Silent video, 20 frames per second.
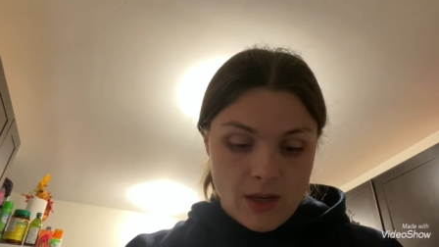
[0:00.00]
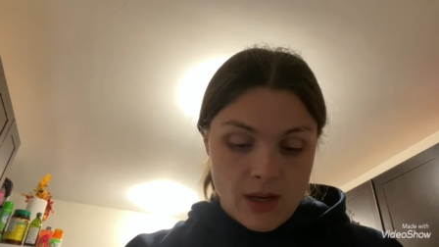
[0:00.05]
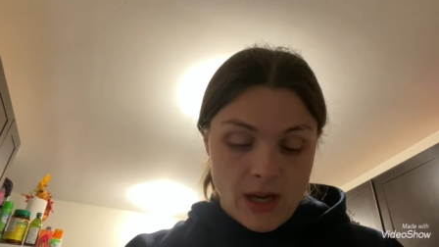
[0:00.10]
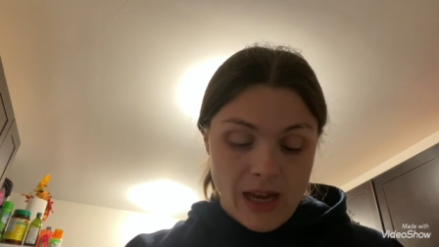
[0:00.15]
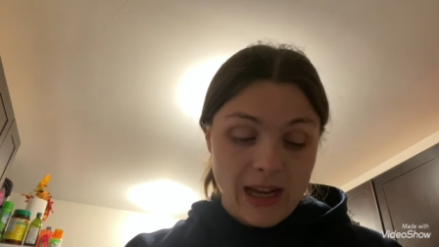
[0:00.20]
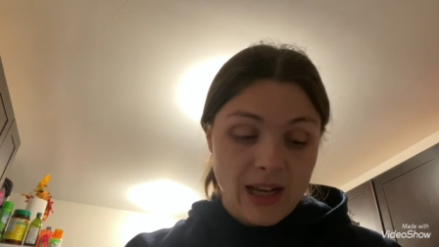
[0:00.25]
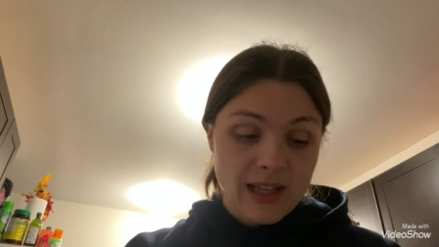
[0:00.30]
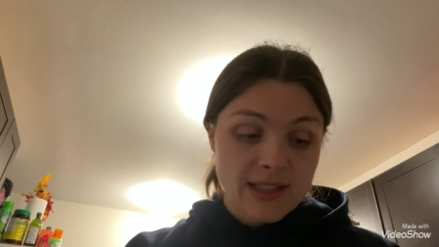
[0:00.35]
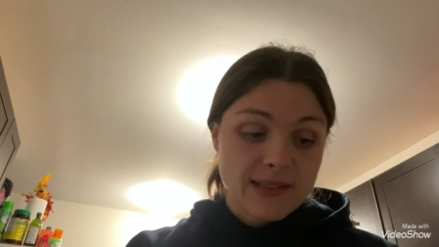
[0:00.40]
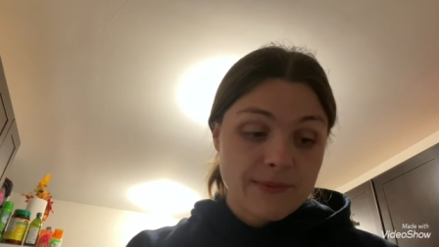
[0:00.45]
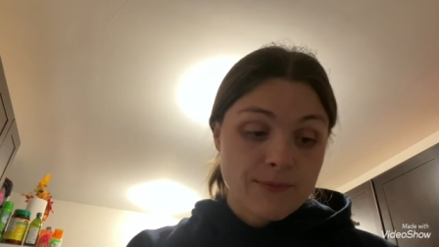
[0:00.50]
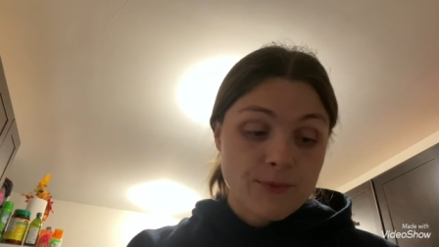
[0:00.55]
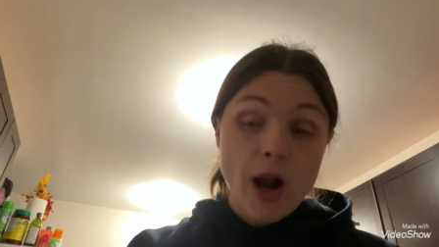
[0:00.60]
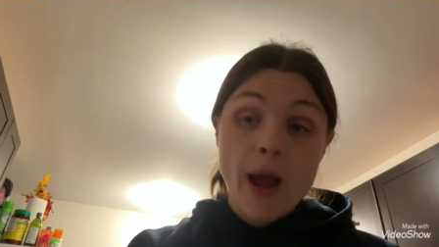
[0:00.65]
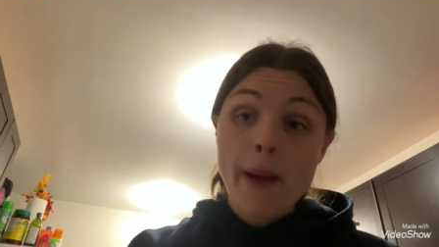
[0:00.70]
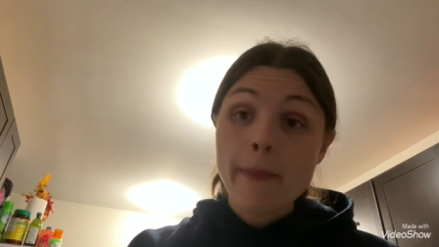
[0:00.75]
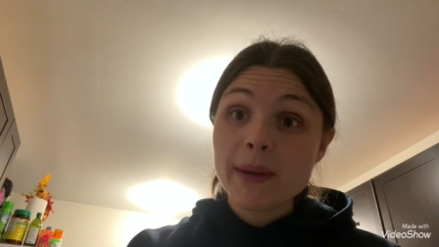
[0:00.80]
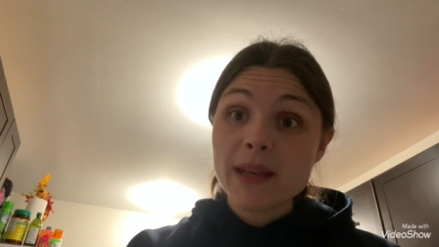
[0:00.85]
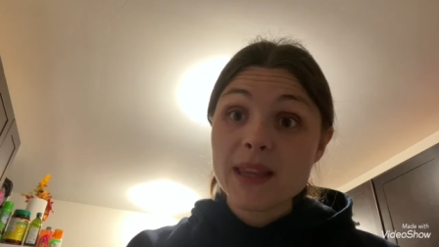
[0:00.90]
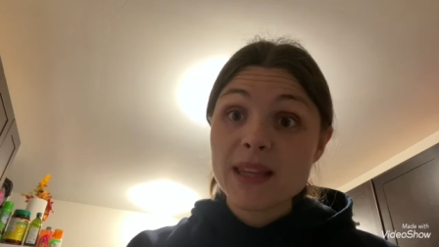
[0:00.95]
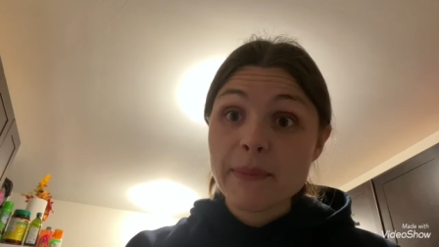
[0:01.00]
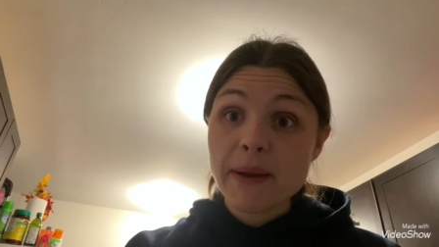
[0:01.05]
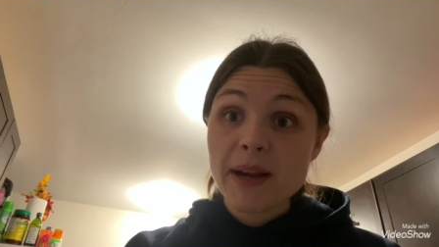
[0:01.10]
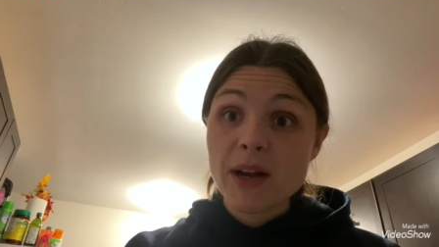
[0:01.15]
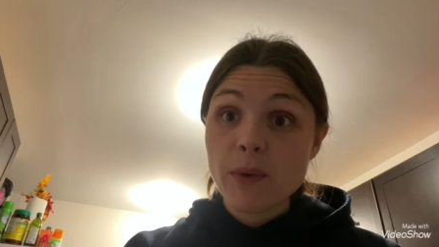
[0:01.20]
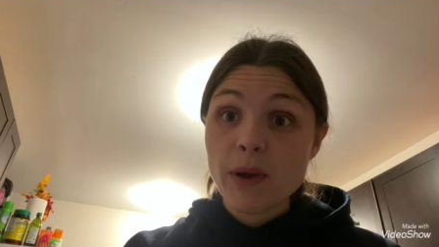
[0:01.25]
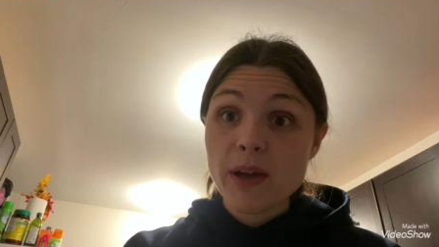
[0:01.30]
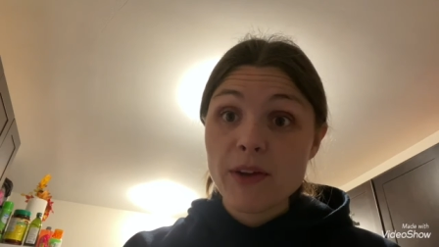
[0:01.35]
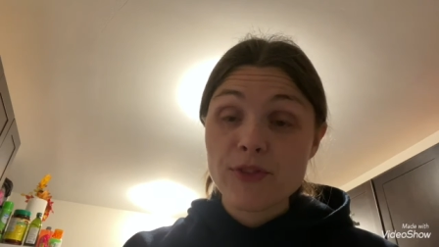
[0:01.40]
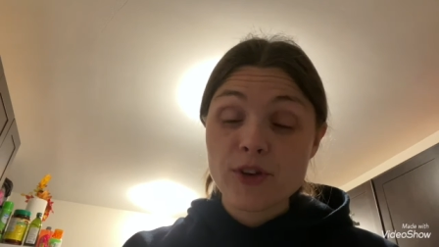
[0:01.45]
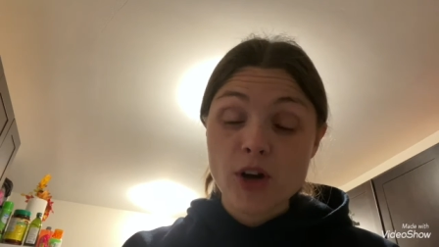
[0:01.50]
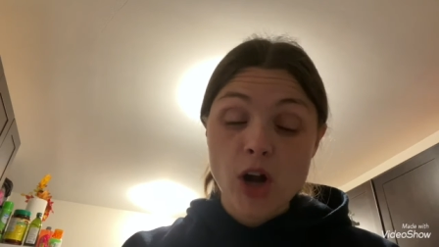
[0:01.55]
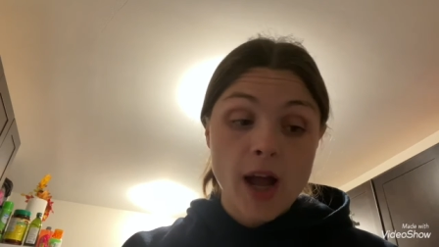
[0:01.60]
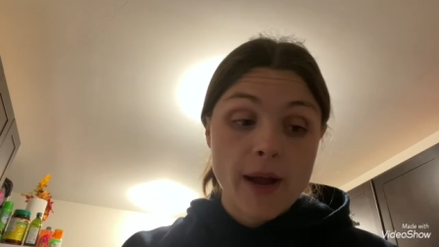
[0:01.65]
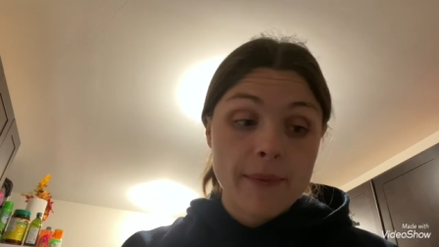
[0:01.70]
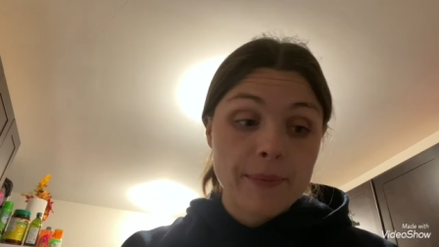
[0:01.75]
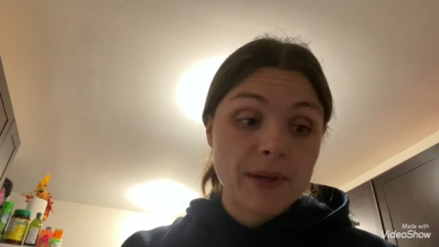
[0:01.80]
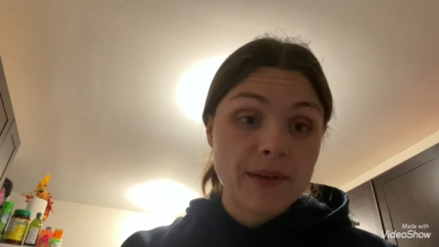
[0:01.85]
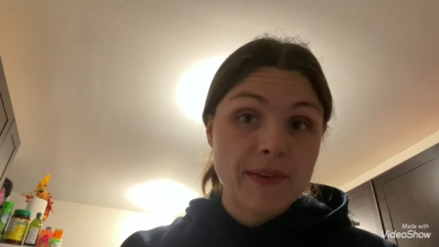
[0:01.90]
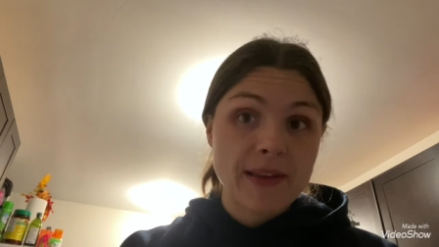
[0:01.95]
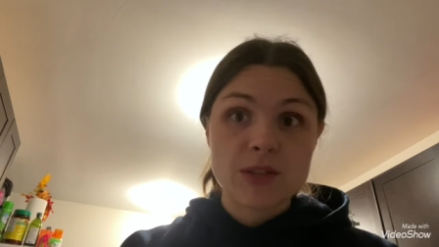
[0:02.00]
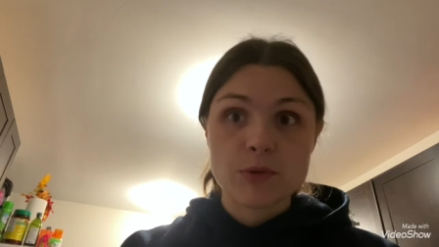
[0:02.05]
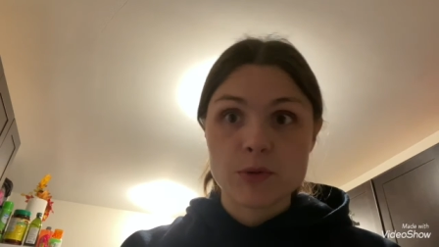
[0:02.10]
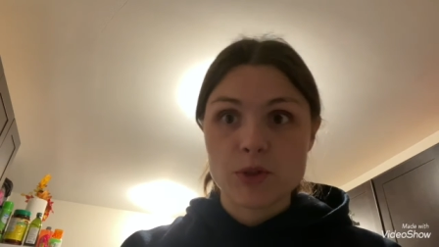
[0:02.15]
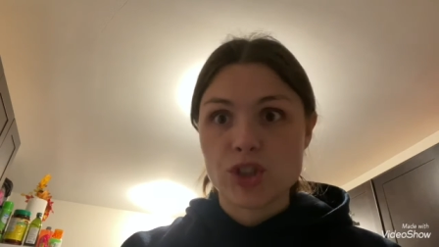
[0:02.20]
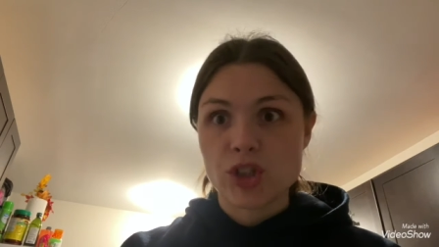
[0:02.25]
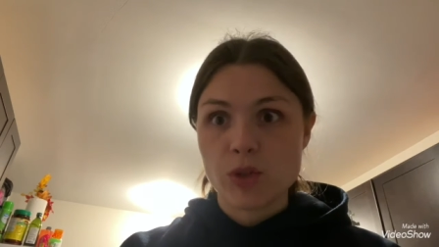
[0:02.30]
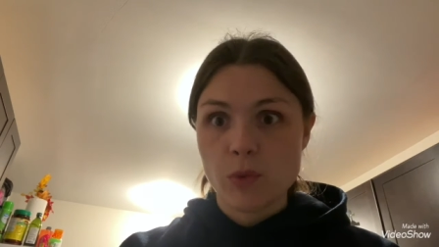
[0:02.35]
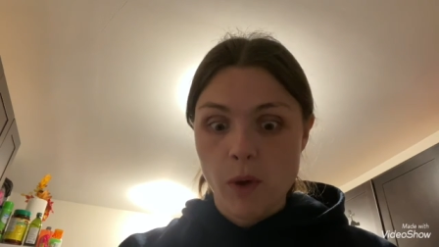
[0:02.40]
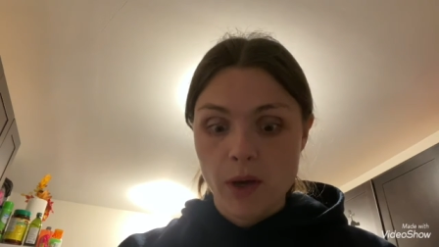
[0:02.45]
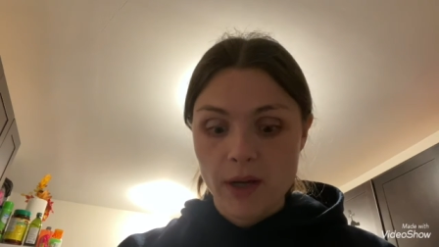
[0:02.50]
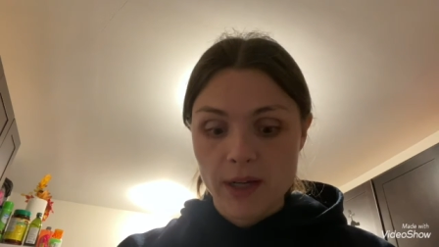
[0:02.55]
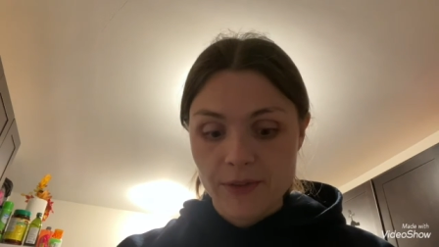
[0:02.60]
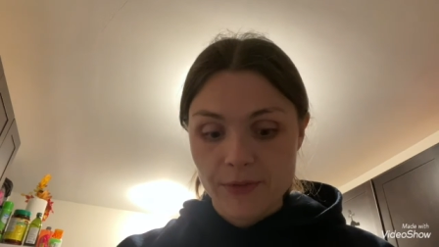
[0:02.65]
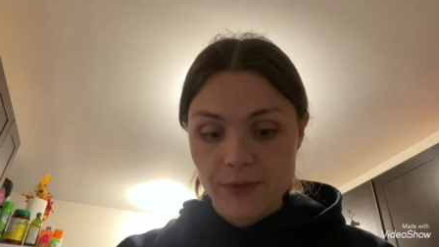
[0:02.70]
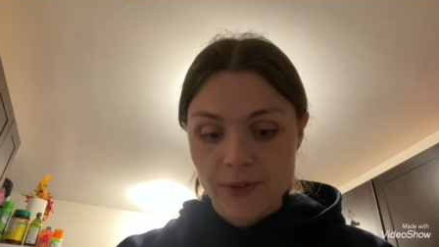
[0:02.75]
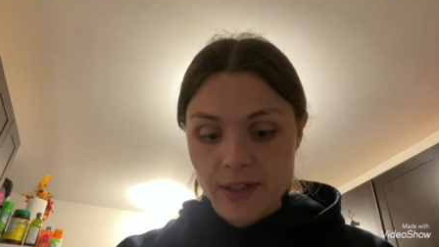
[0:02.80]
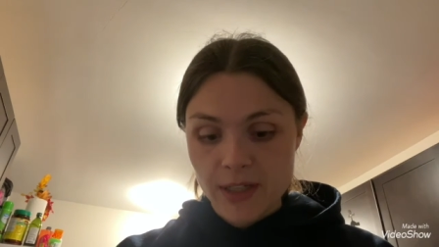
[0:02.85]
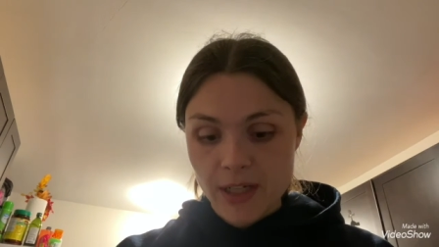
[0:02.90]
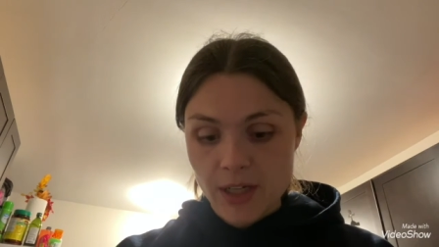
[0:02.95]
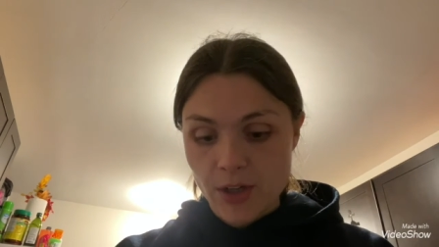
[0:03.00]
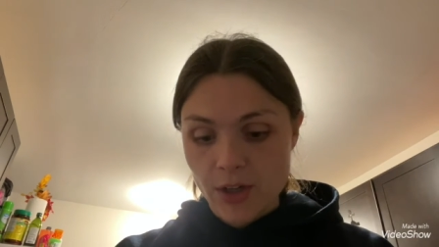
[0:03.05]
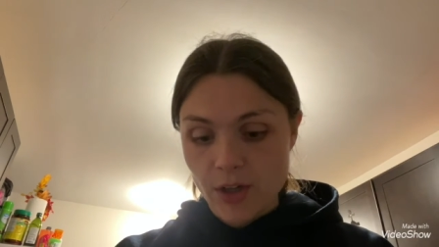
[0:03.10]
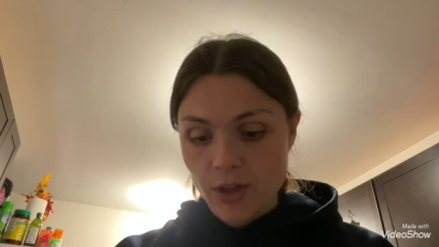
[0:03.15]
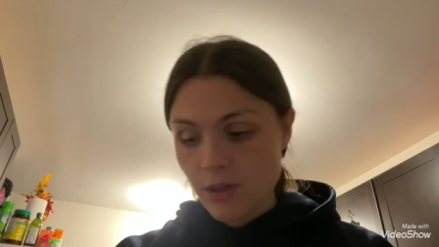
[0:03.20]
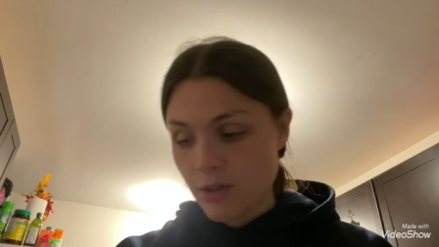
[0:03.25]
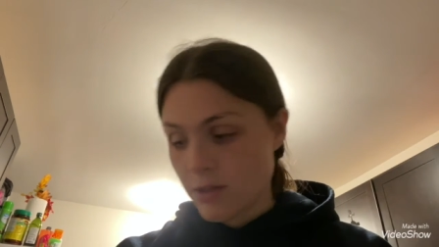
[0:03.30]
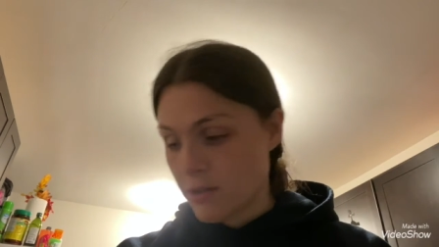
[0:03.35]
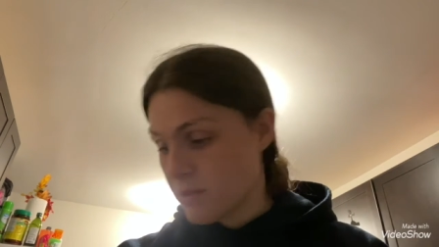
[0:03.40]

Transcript: I got some ramen in the microwave for Aubree. That's what she wanted for dinner.